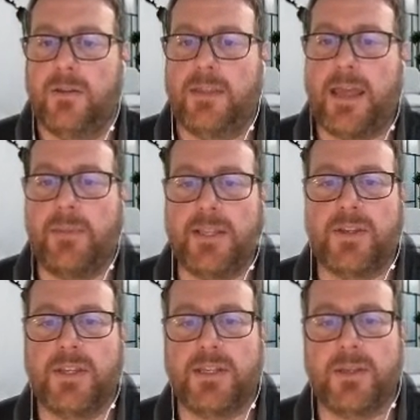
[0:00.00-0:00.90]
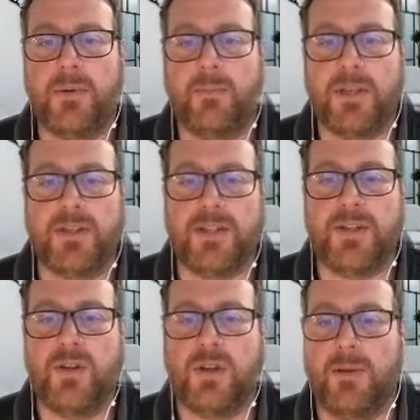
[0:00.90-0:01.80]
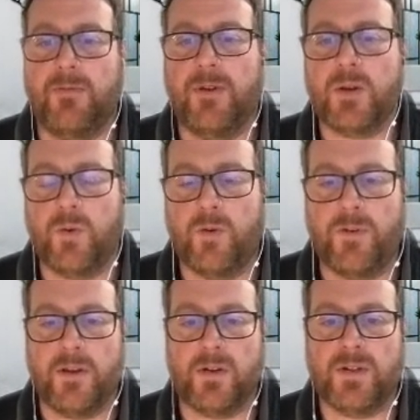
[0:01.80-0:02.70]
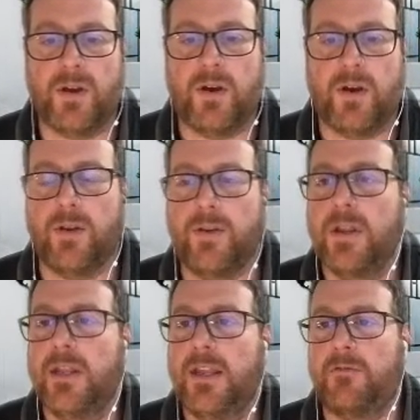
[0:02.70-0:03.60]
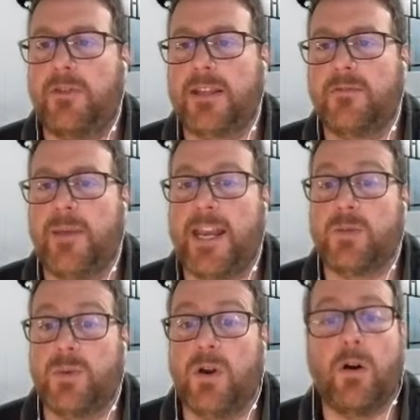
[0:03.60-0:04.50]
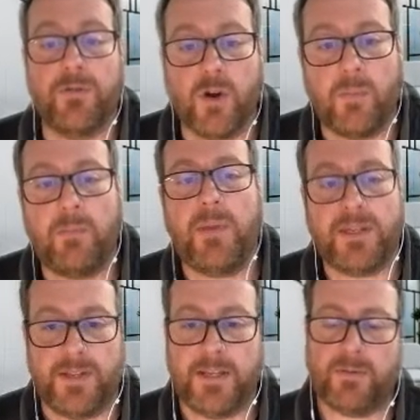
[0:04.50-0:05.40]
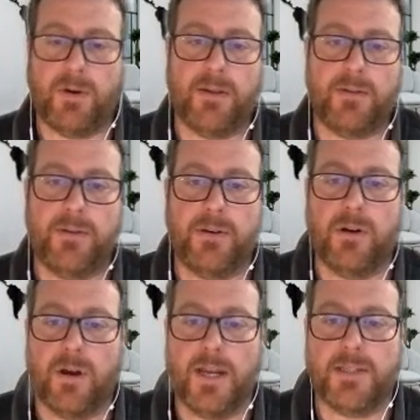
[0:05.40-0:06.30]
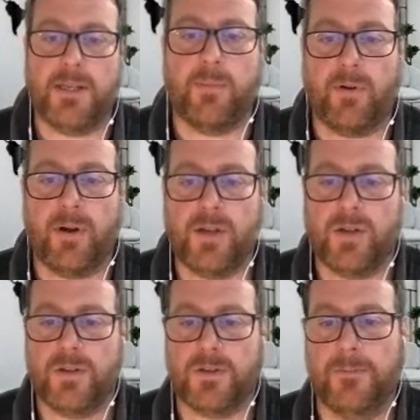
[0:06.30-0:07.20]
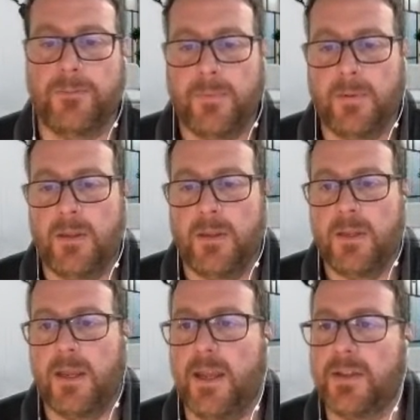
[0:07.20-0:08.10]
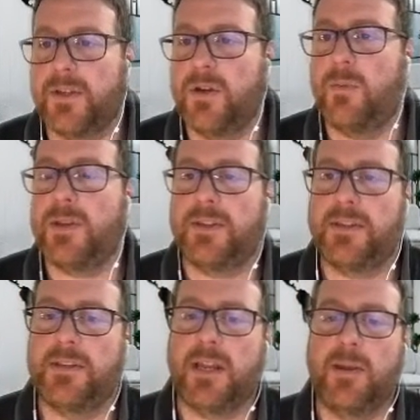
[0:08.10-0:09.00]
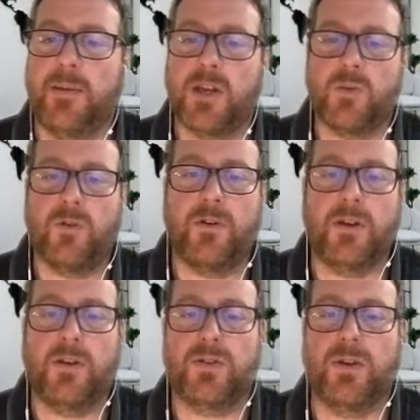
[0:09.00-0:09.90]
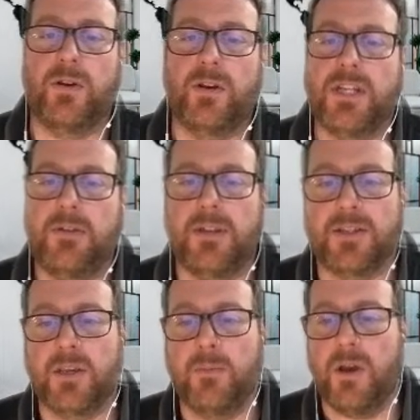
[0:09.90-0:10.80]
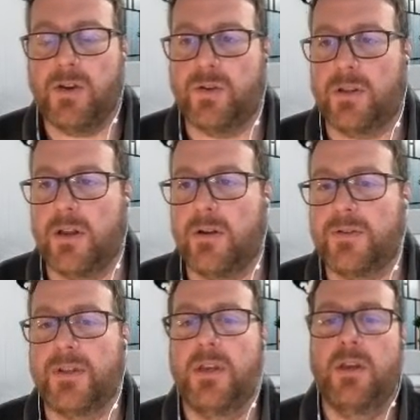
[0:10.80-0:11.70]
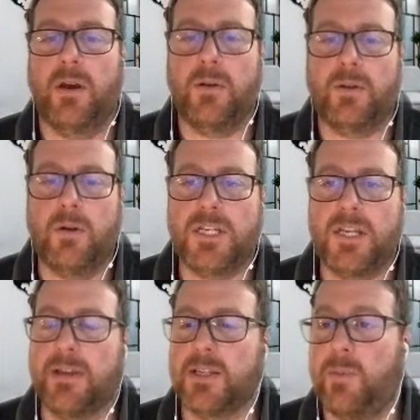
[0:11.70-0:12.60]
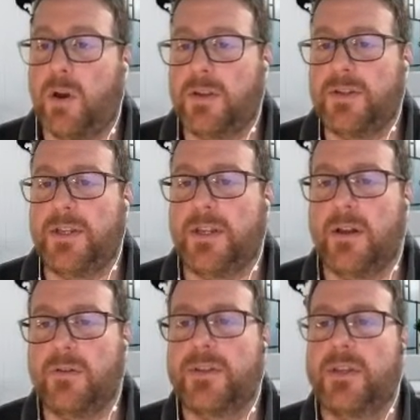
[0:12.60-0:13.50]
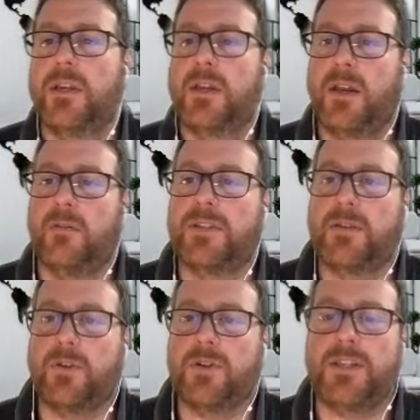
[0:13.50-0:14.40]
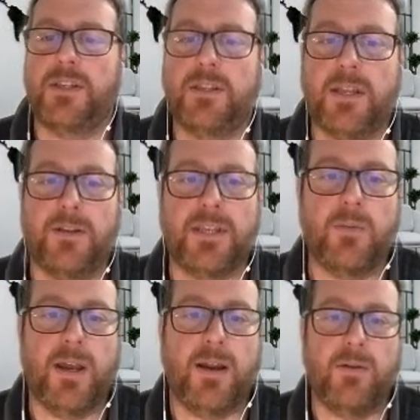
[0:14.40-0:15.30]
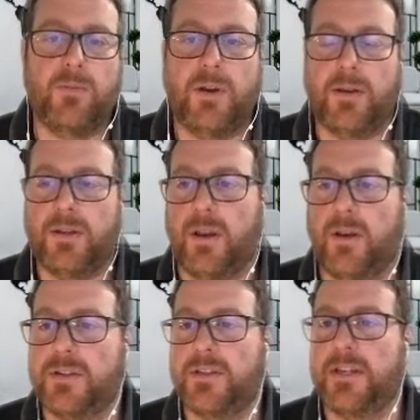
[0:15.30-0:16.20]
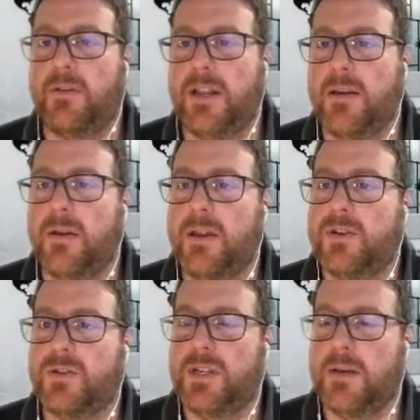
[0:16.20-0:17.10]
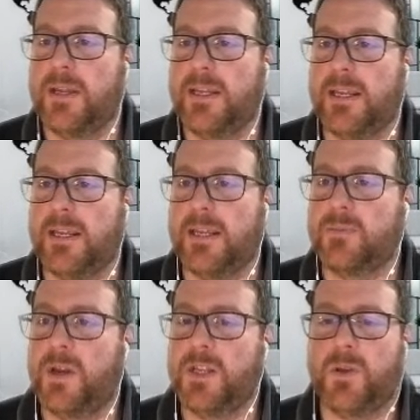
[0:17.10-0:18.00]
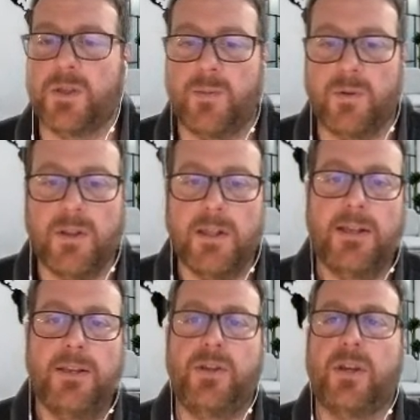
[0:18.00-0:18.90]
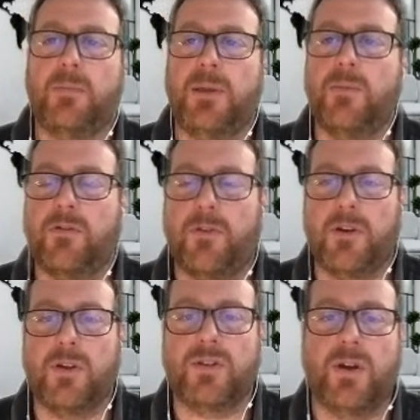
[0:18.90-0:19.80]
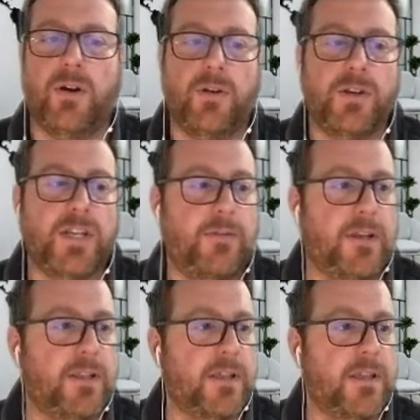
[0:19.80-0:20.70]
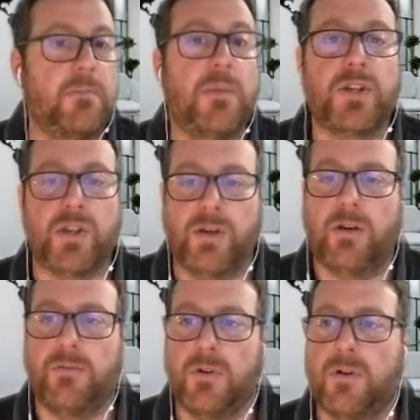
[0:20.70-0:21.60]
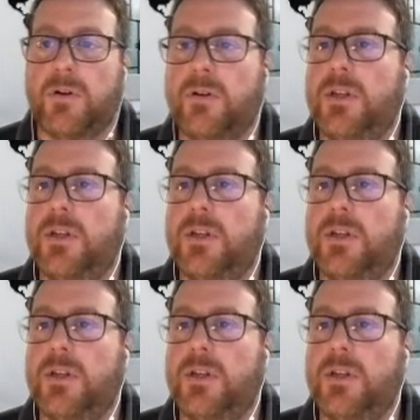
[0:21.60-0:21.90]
that means that as a business, you can be much more focused on effective management of your business rather than your IT operations. So your business is going to be much more focused on achieving its commercial goals, on achieving its policy goals. And obviously for a ccTLD, where you're not necessarily interested in making as much money as possible, you can be more focused on achieving the mission of your